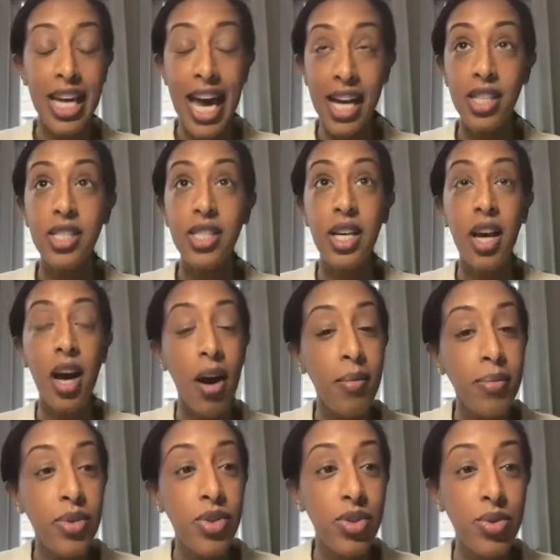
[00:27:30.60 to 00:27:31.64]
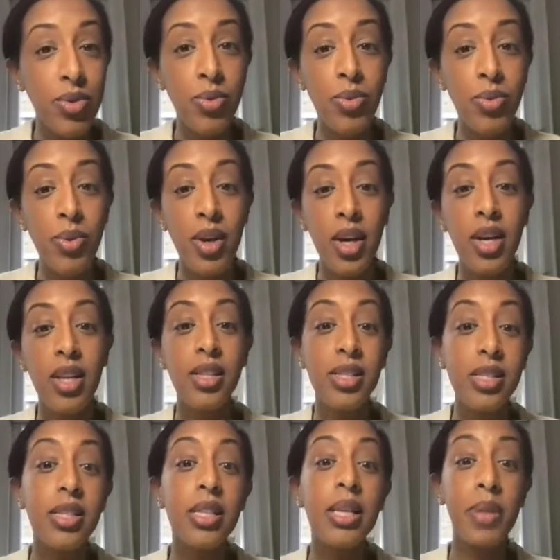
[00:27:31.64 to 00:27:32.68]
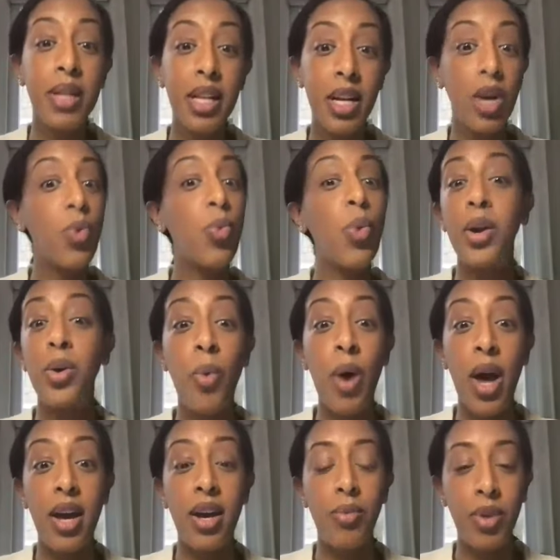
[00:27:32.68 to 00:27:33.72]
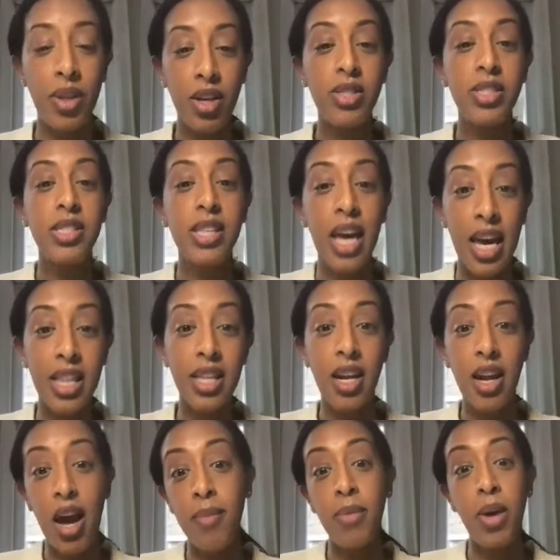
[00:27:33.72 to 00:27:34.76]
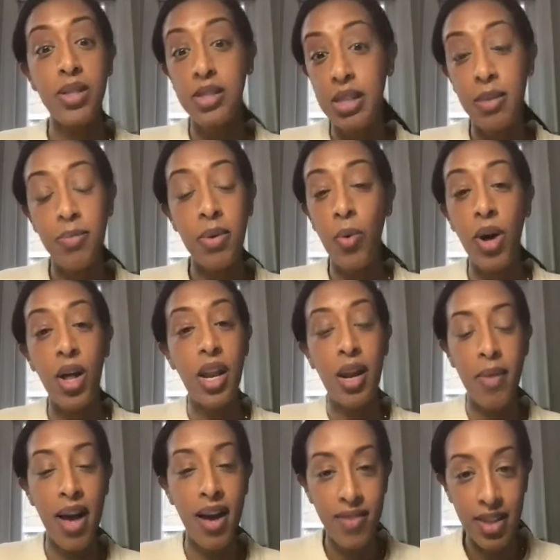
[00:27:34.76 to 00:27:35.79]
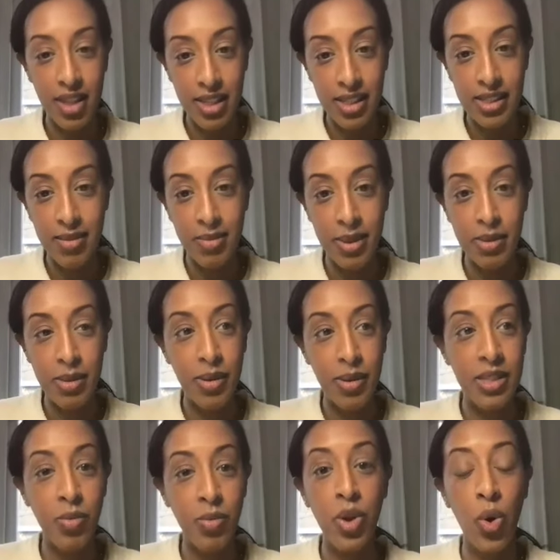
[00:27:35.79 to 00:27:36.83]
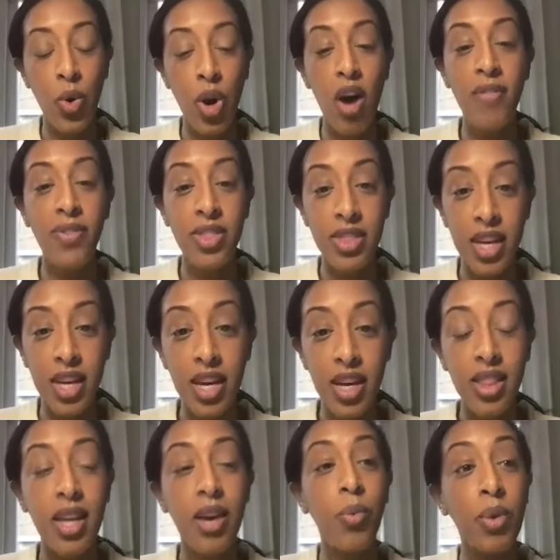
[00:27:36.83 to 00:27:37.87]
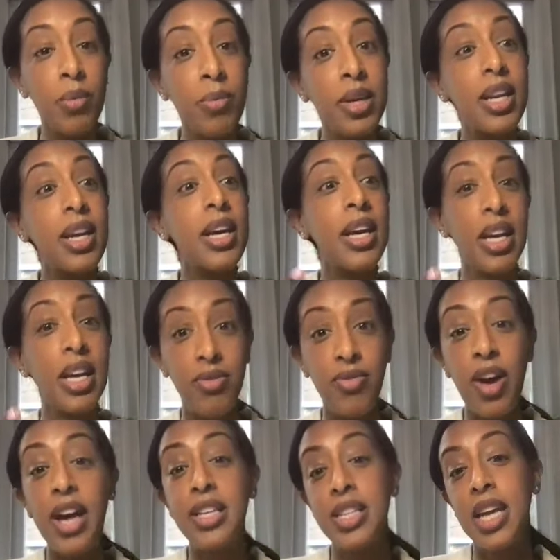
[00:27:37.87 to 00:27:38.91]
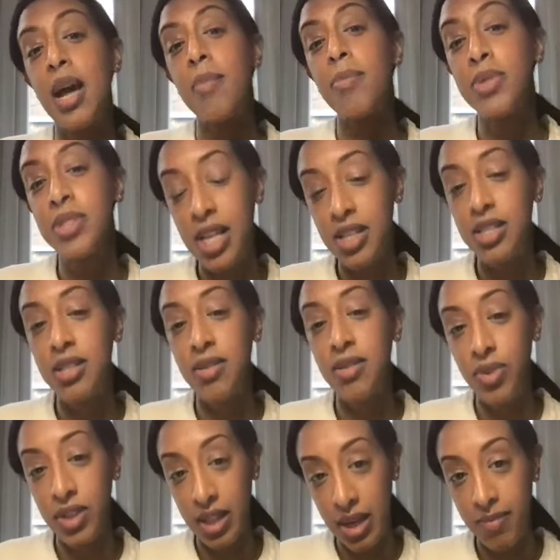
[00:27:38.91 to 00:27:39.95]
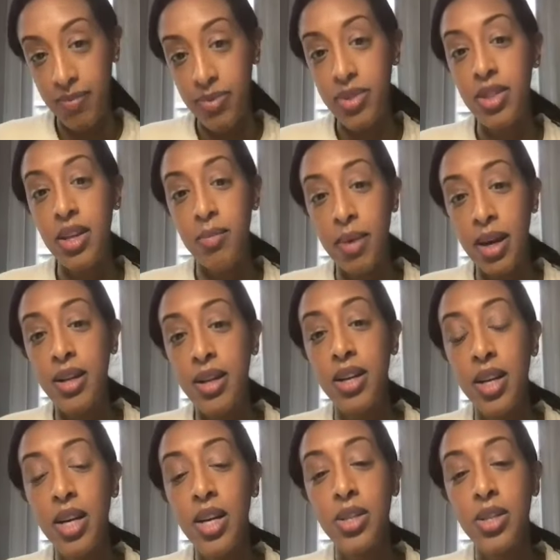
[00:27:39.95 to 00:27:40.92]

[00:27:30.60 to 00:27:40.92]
actually come to the sleep clinic right away when they're saying that I'm not sleeping well and I'm having these symptoms, because we don't often think that women, in fact, can present differently than men.